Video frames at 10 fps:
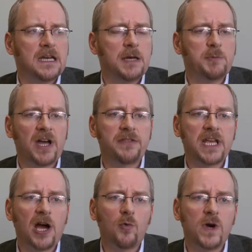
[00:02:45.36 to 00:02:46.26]
I
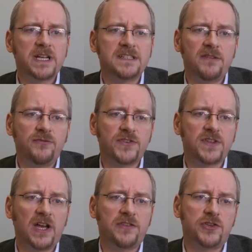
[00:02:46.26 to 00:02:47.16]
think our work has
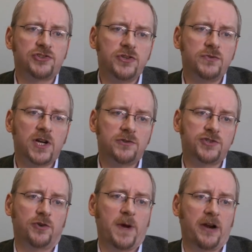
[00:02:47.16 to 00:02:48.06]
emphasised the true
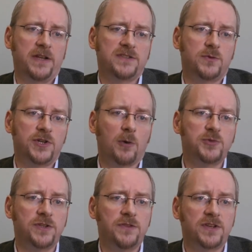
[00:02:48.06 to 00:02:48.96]
cultural barriers to
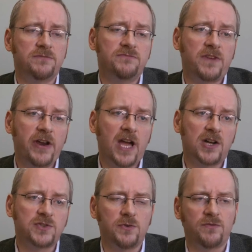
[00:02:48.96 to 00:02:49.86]
adoption that are very
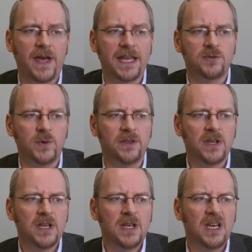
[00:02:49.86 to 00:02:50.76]
hard to affect with
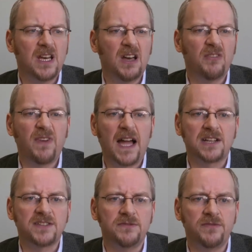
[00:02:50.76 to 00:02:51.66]

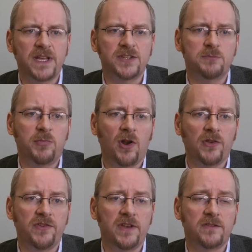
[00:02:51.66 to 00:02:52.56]
facts and figures and
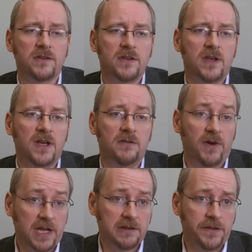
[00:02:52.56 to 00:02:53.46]
policies,
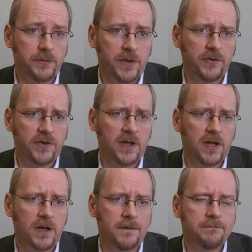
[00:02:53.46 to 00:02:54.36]
vital though those
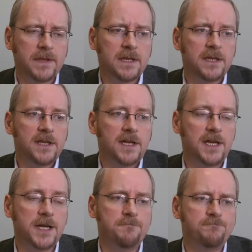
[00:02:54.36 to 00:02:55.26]
are.
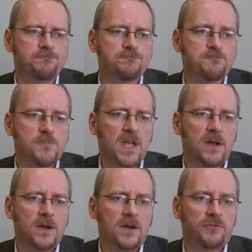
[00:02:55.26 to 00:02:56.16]

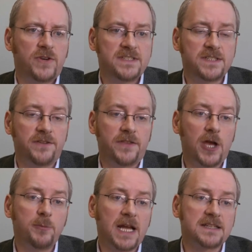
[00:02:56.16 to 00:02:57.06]
For instance,
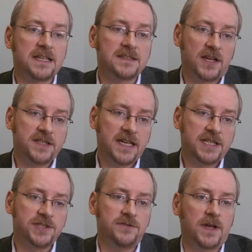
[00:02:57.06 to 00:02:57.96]
the open access
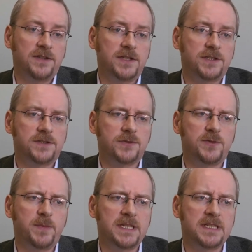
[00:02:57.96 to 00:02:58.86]
citation advantage has
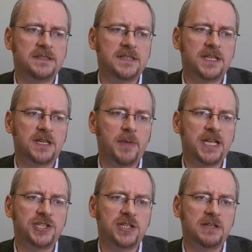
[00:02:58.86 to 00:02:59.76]
always been considered a
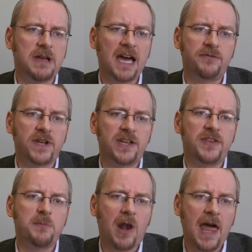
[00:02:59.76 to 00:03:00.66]
major
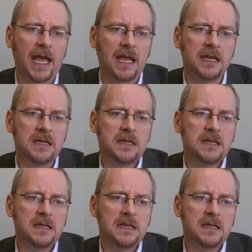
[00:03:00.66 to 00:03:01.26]
advocacy plank.